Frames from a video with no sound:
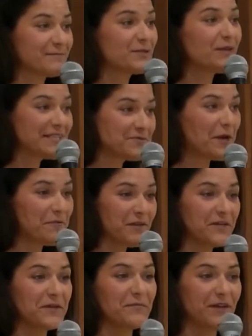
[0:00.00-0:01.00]
So that's why I'm
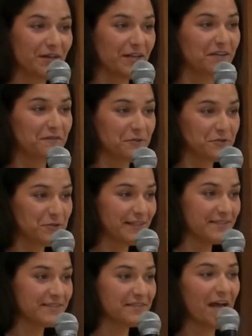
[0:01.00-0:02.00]
here. I'm here to give you a
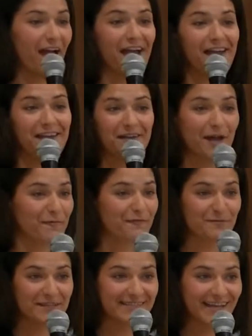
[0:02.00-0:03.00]
choice. I come
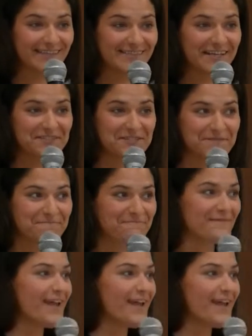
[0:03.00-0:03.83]
from the tech sector.